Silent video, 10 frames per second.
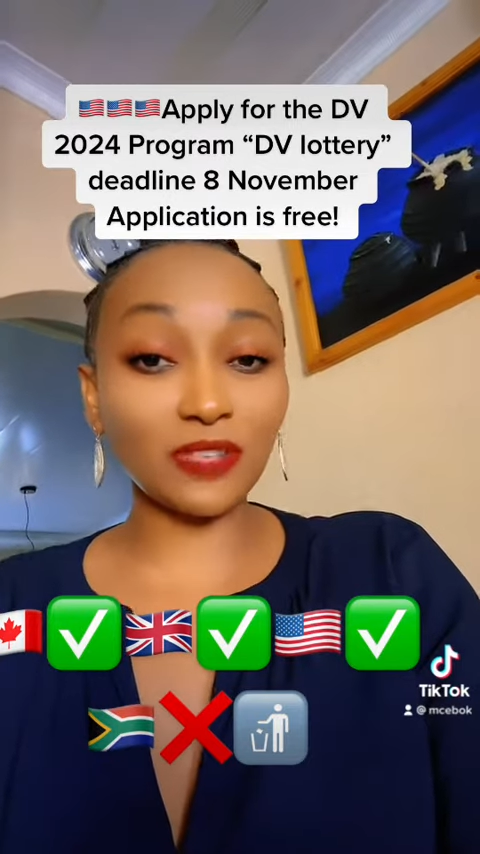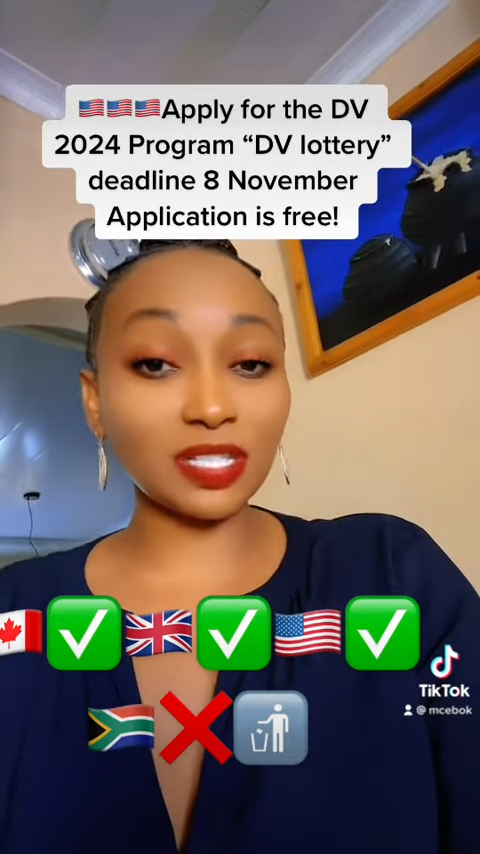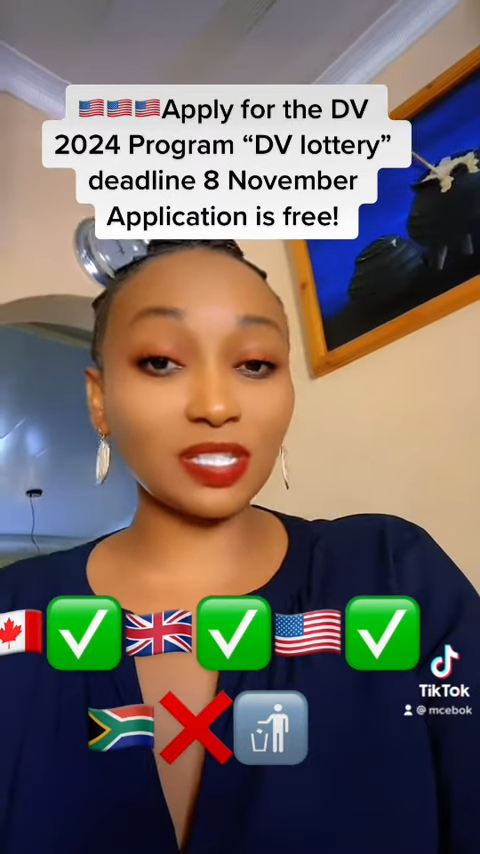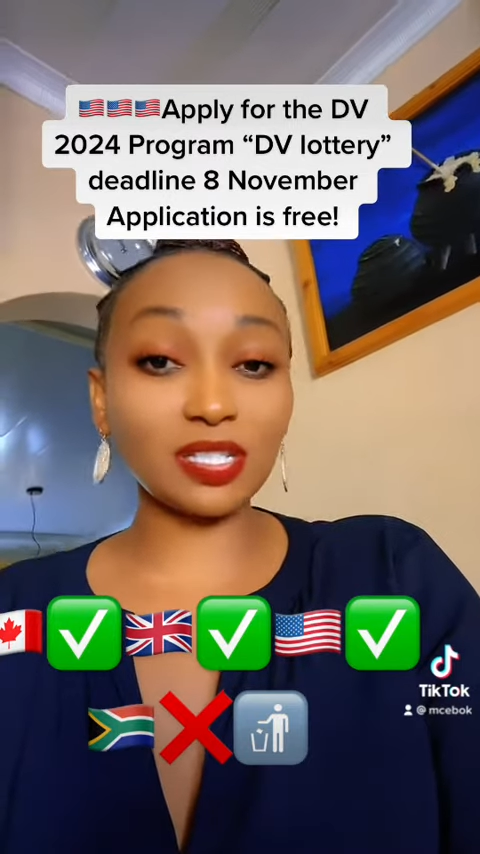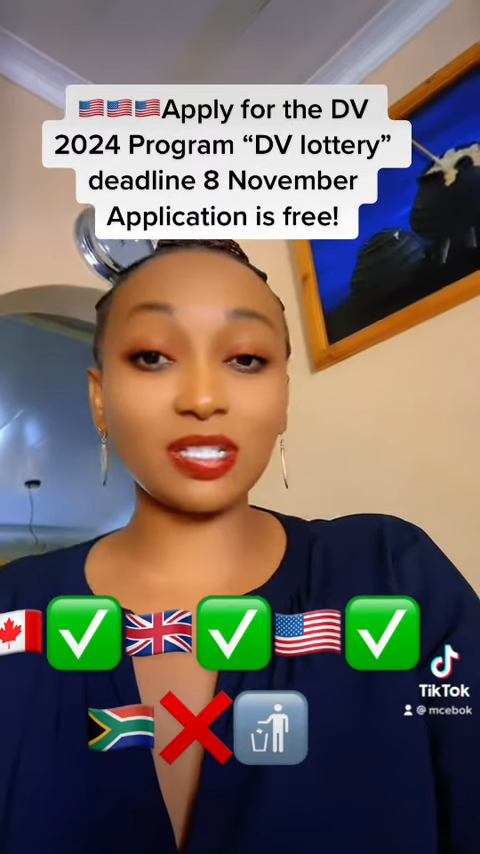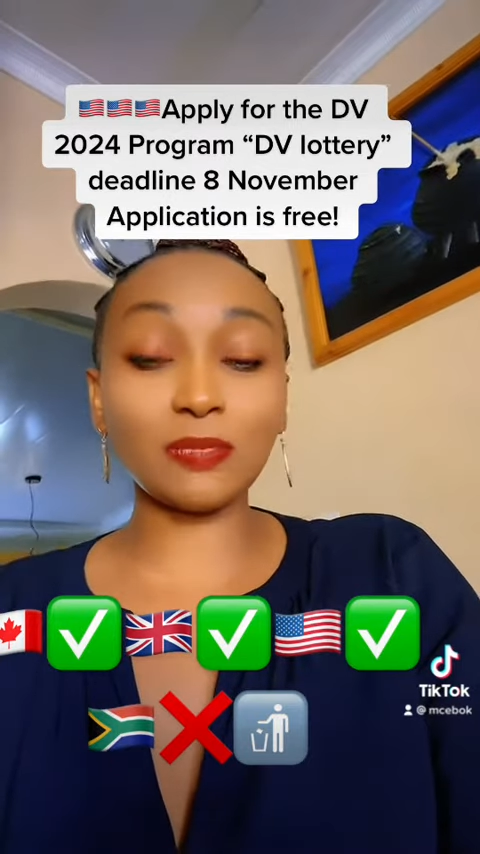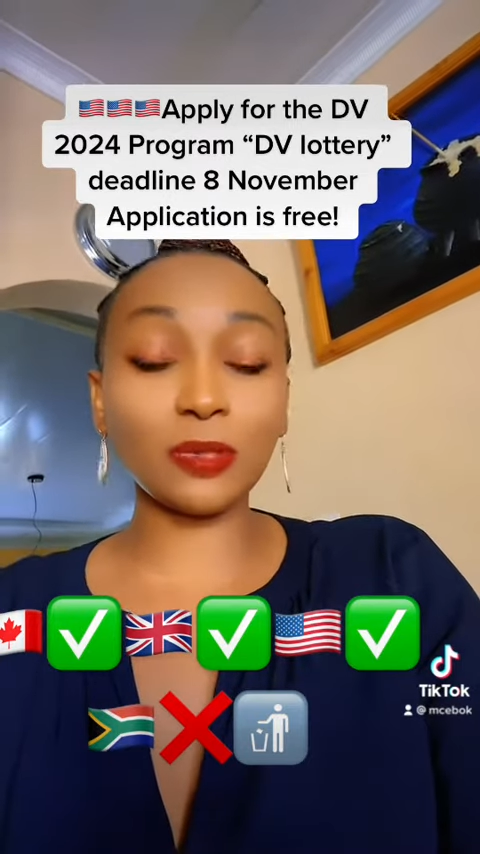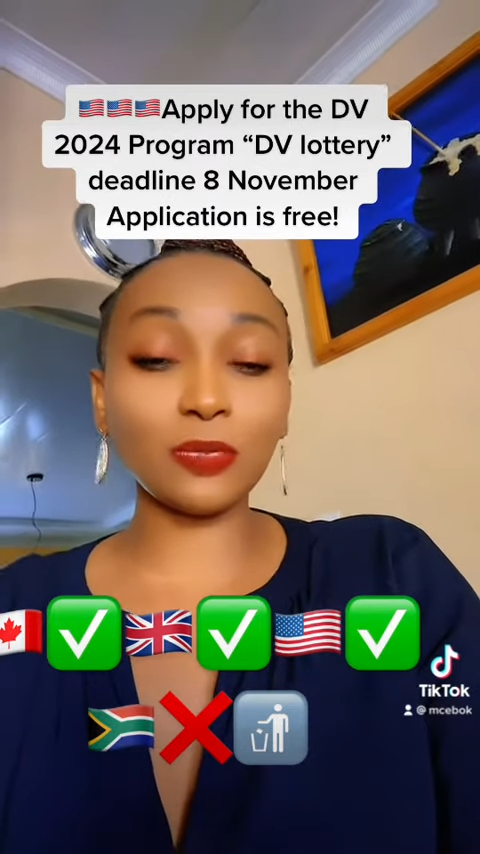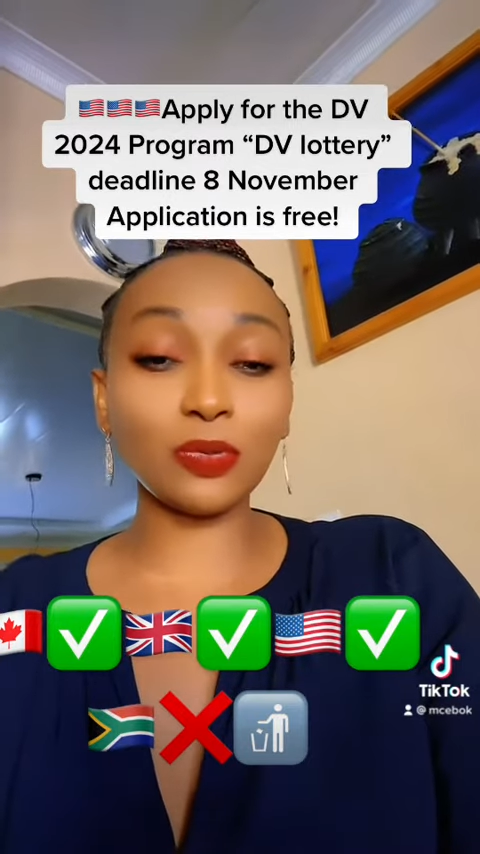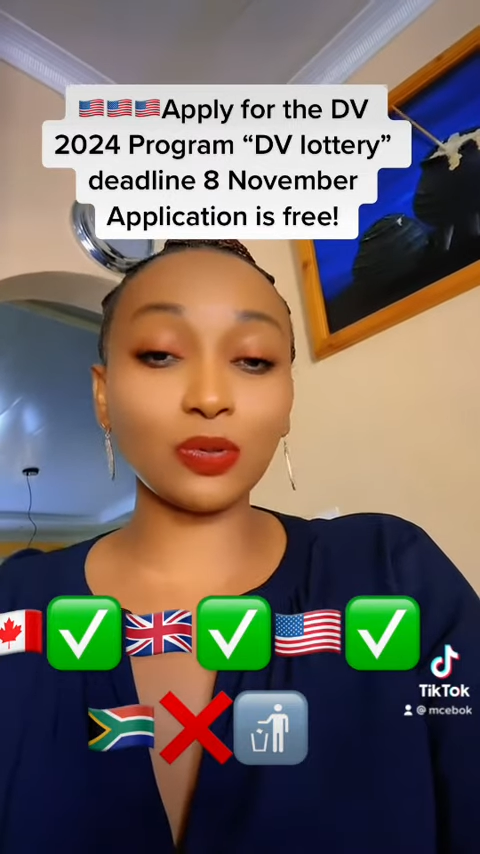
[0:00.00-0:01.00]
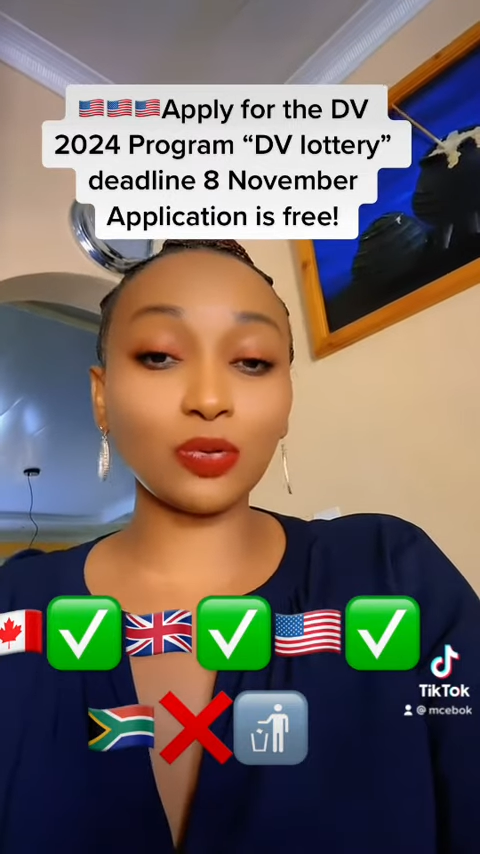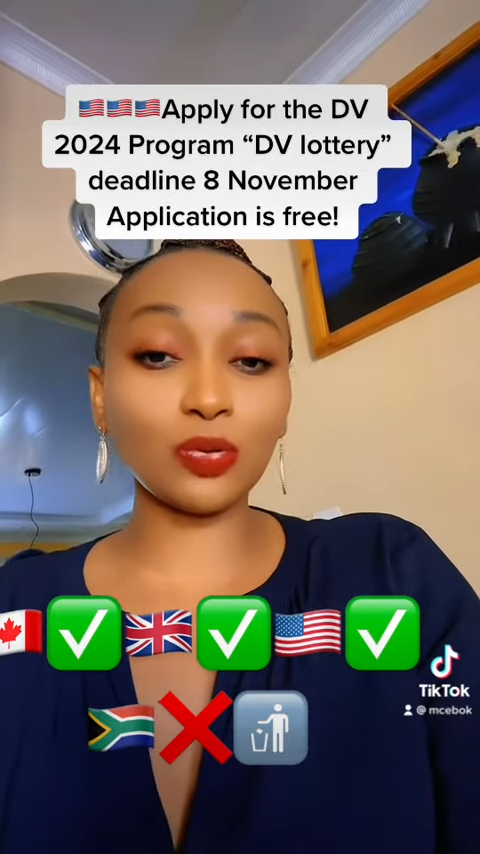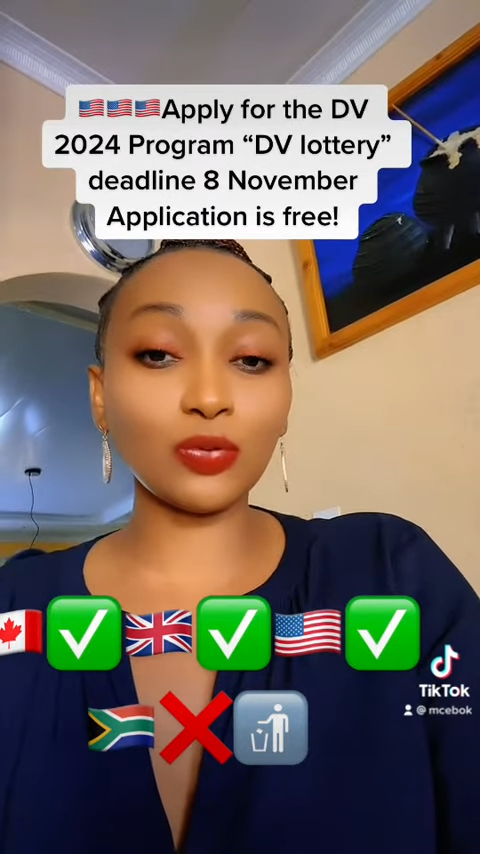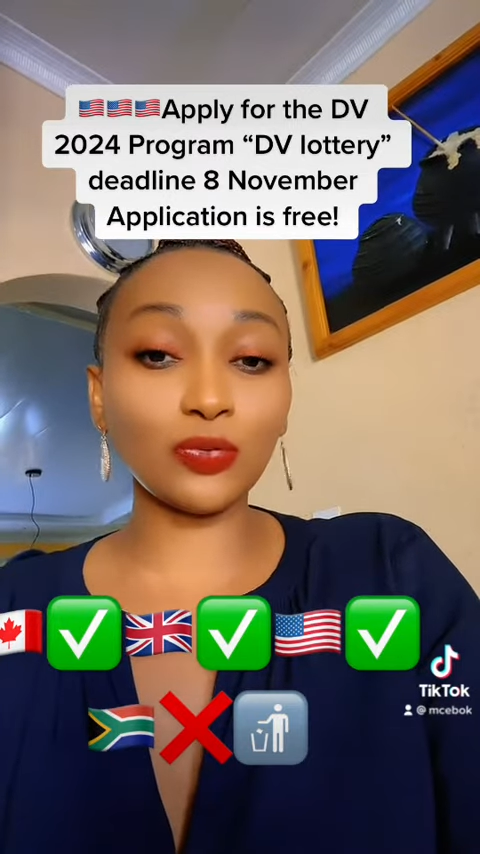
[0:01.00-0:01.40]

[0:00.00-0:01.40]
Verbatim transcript: varsity people who